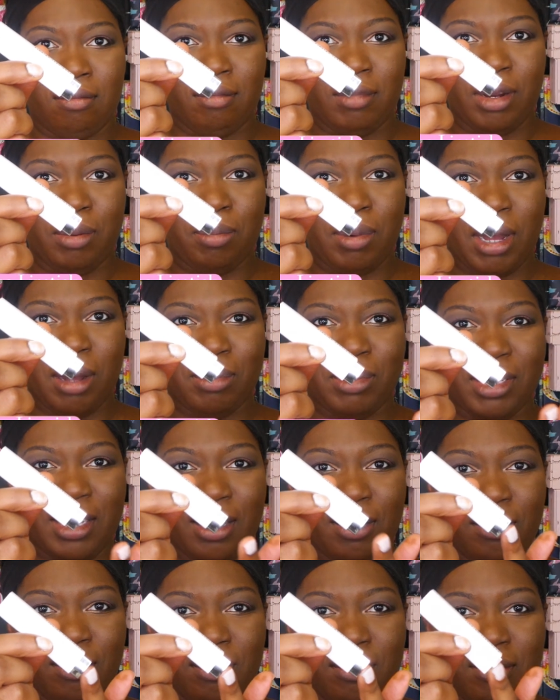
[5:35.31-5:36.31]
It pops
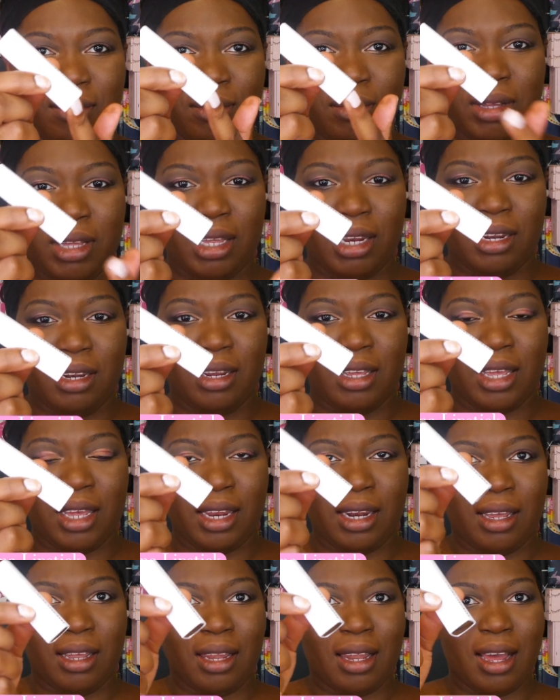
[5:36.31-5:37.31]
out. Hit it
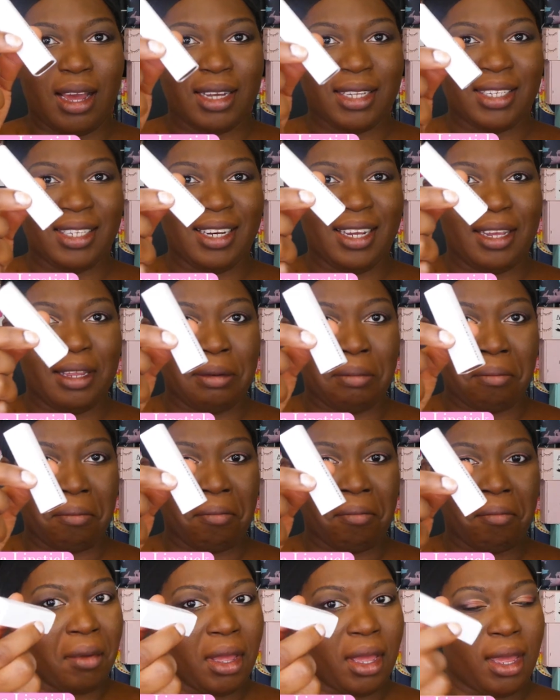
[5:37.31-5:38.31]
again. It locks it in.
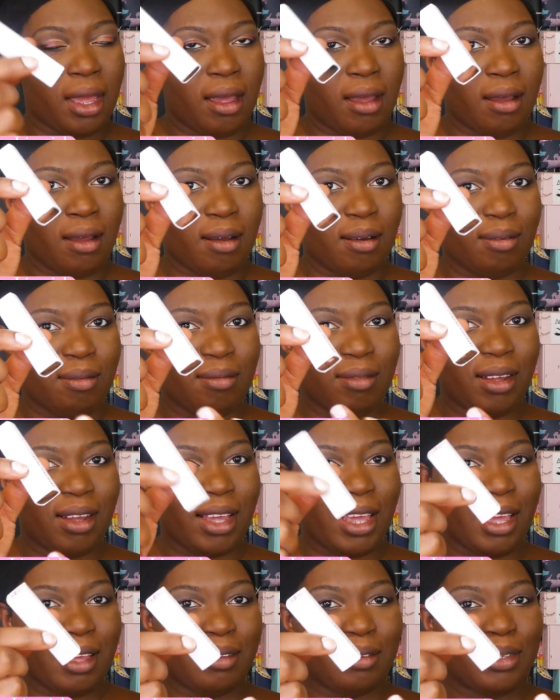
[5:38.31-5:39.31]
Oh,
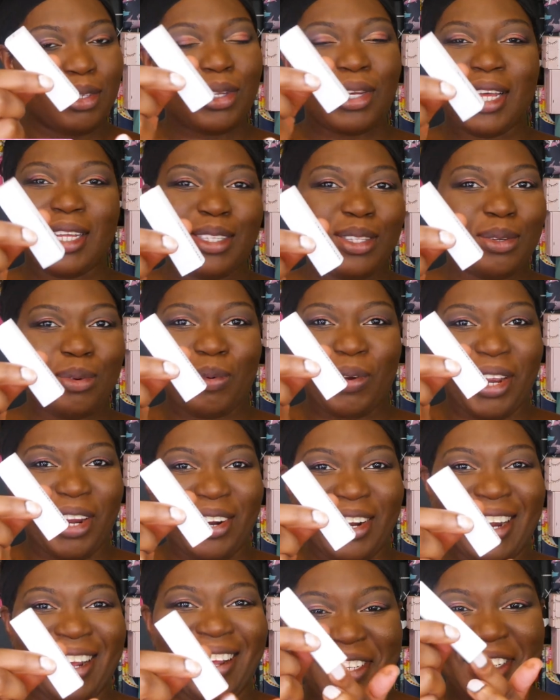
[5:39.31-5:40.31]
okay. So not so
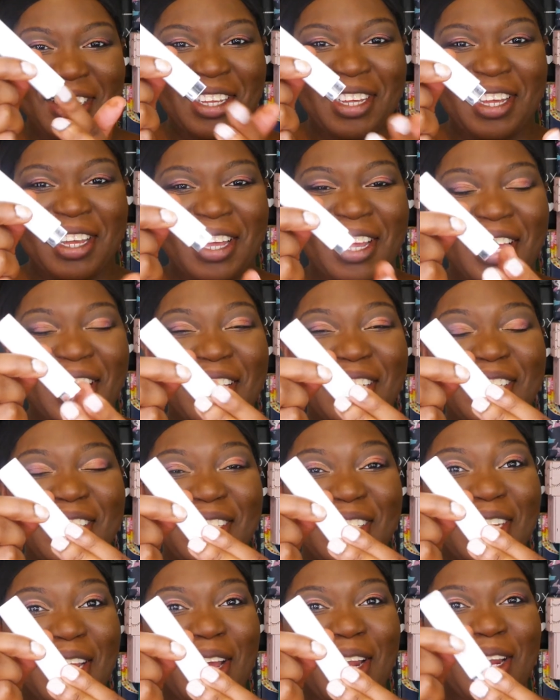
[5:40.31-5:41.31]
weird.
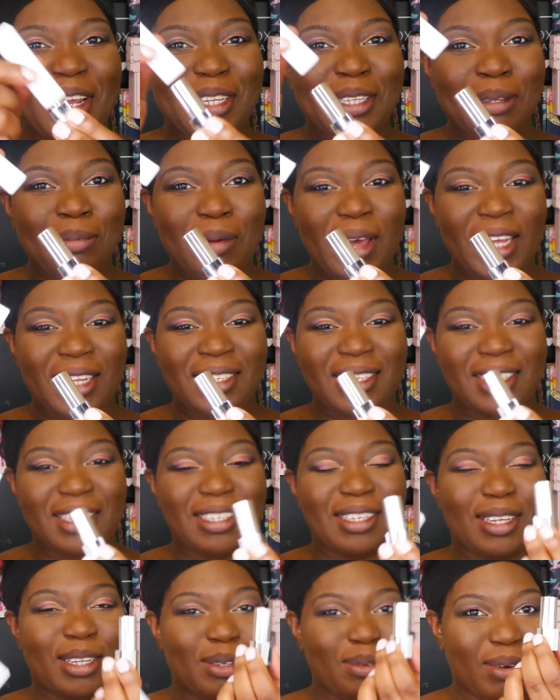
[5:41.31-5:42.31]
Just unexpected
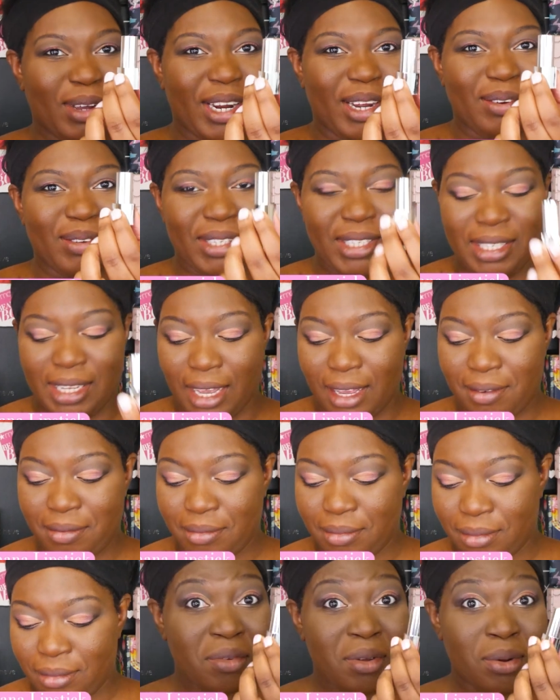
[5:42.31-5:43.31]
is what I would say.
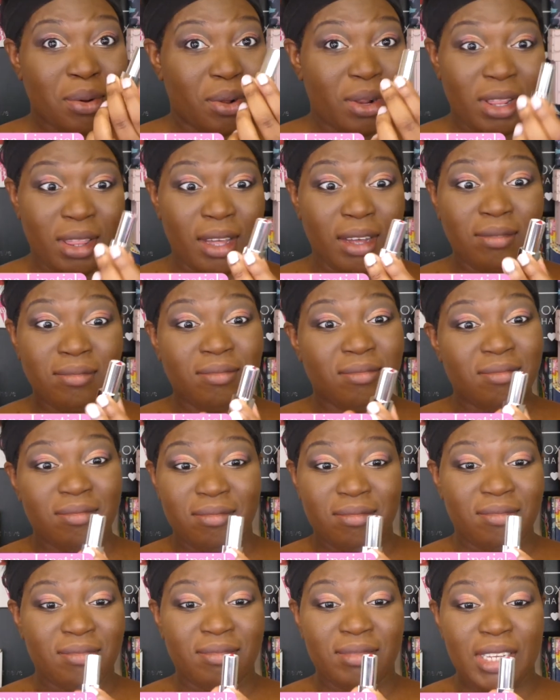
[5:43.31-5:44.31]
Cool though.
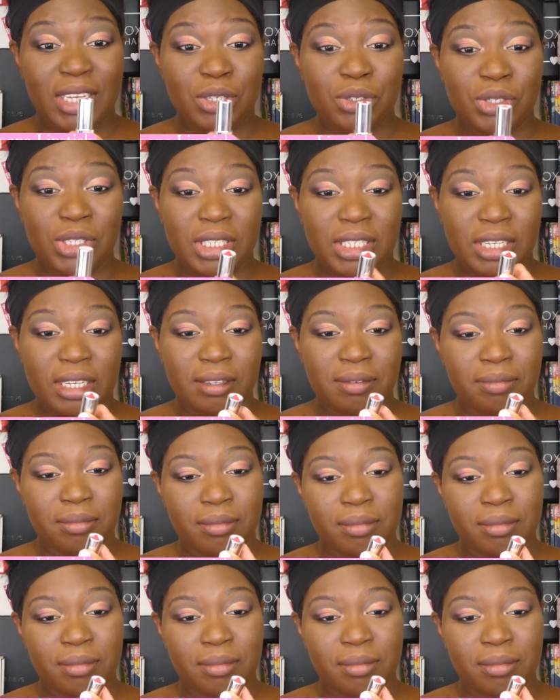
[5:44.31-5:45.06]
Interesting.